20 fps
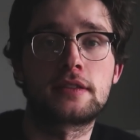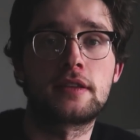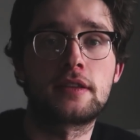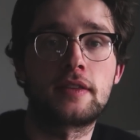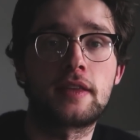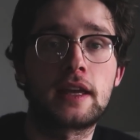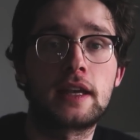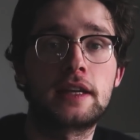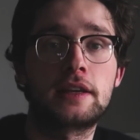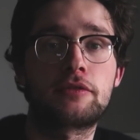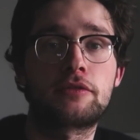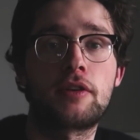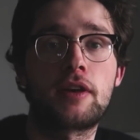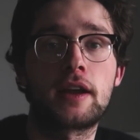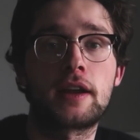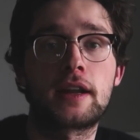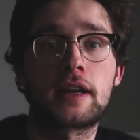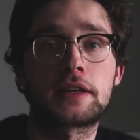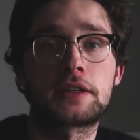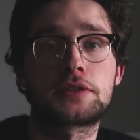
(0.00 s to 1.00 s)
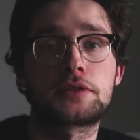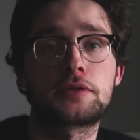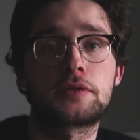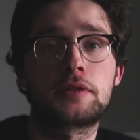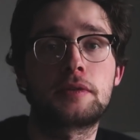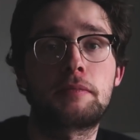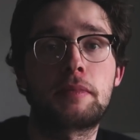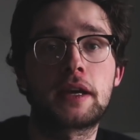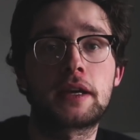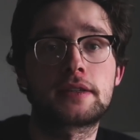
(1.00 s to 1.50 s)
that they live right next to
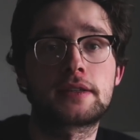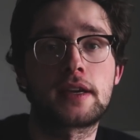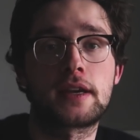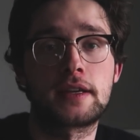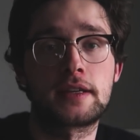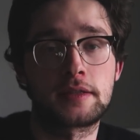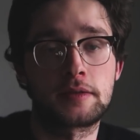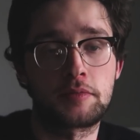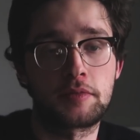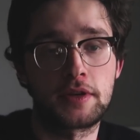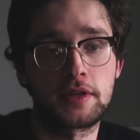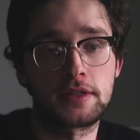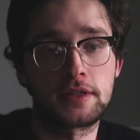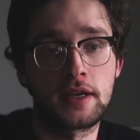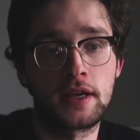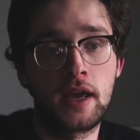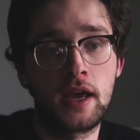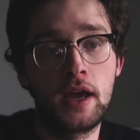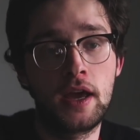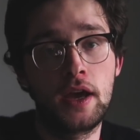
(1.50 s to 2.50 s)
a big Sainsbury's,